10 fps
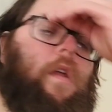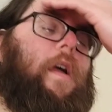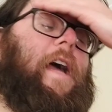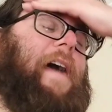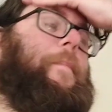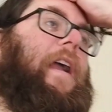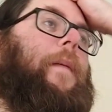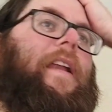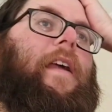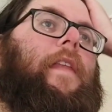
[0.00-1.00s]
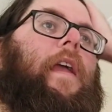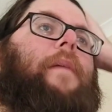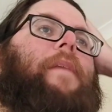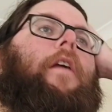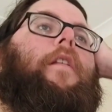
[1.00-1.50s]
May go back down there,
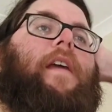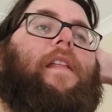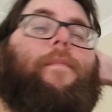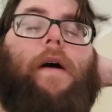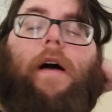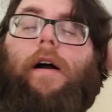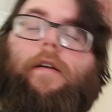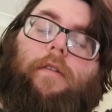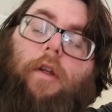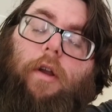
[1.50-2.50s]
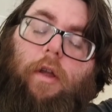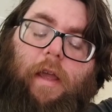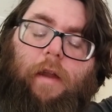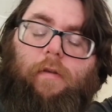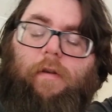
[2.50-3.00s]
may go to the other parks, don't know yet.